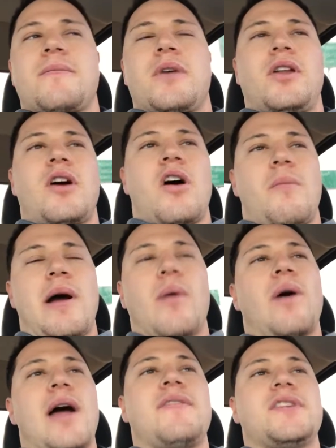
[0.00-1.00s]
you know, my
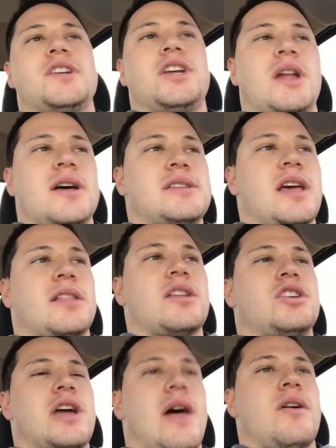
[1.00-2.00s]
wife, she does take the
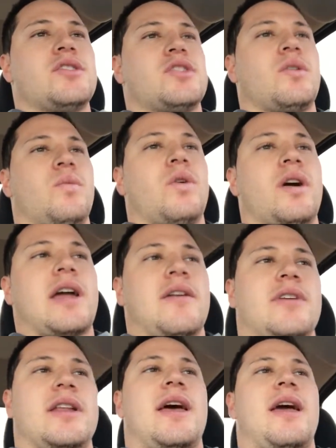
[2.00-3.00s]
Challenger to work
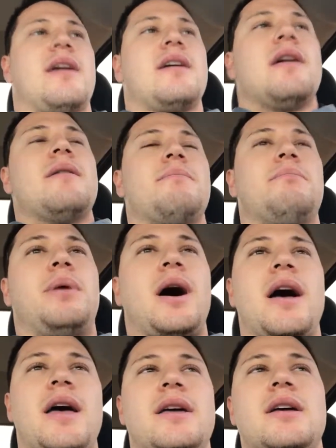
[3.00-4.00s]
every day,
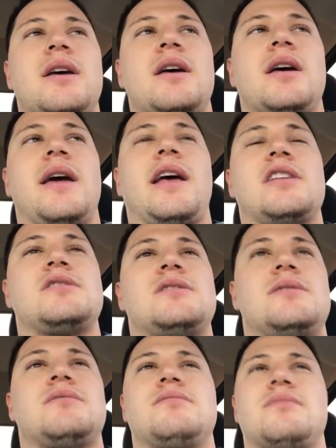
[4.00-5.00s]
but
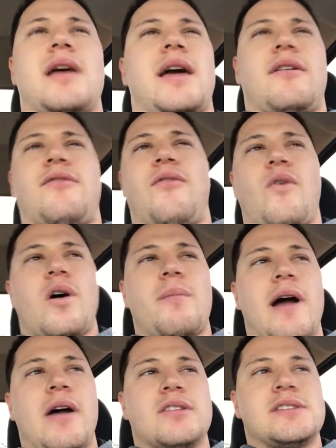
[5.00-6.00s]
it's like 4
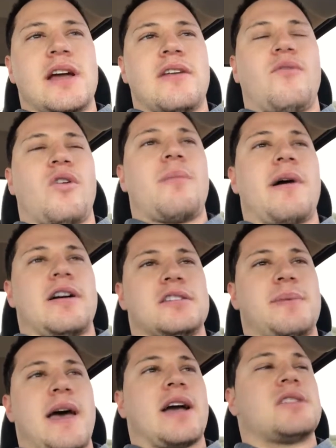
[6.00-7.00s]
miles there, 4
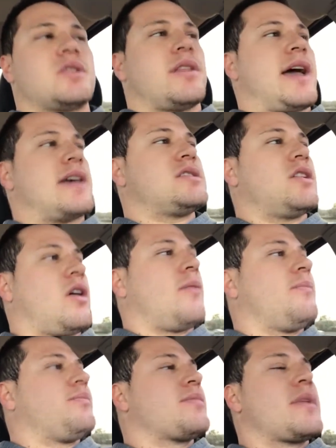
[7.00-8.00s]
miles back. So they ask, you
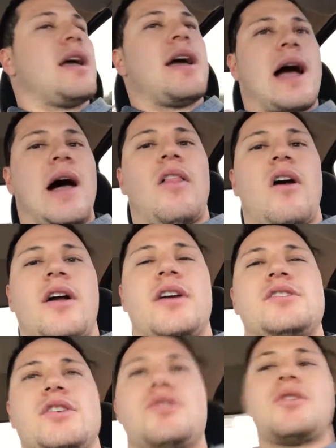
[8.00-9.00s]
know, how long
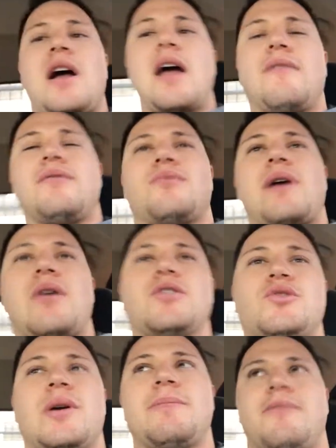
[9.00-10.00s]
is your drive
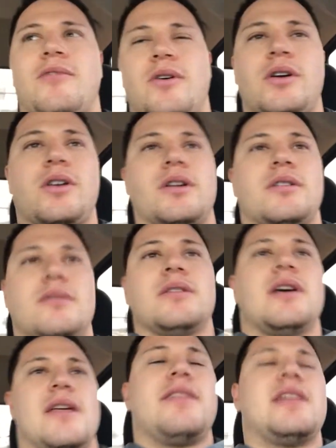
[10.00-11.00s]
round trip for
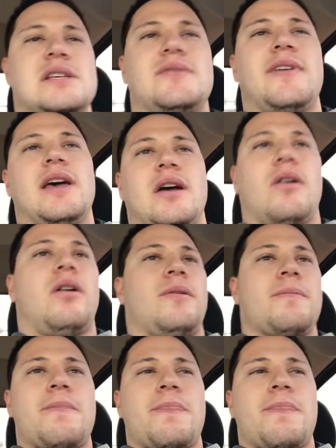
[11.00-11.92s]
this vehicle?